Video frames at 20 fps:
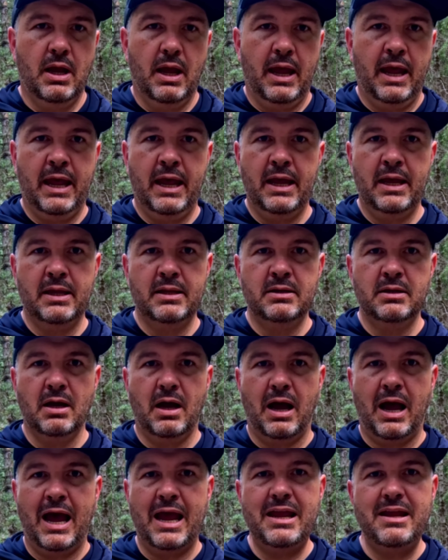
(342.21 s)
And
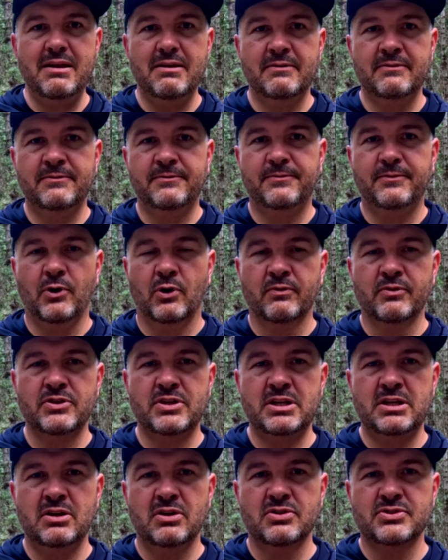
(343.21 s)
I have, over
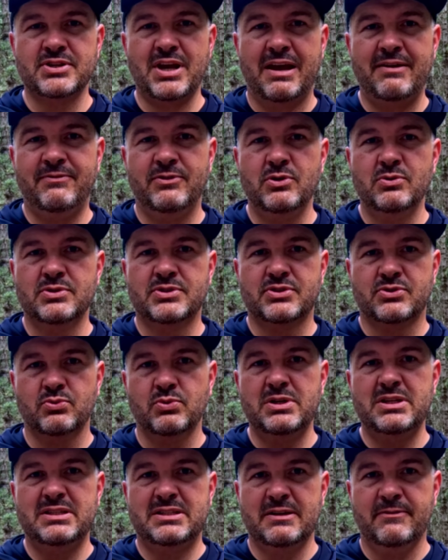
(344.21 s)
the years, I've used
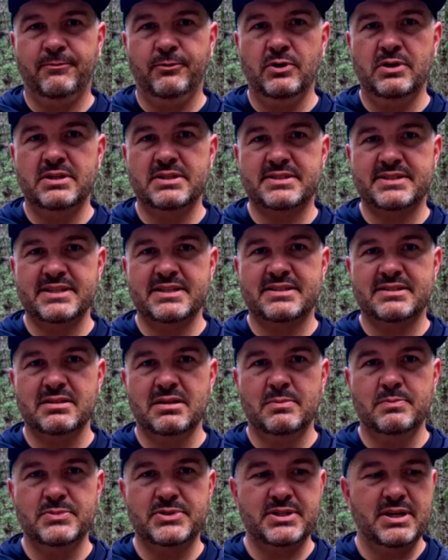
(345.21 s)
3 different
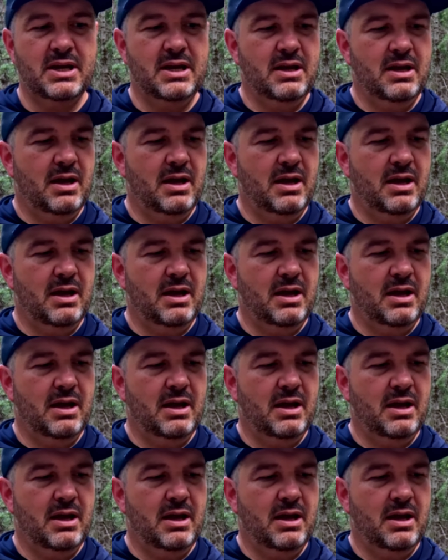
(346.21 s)
systems,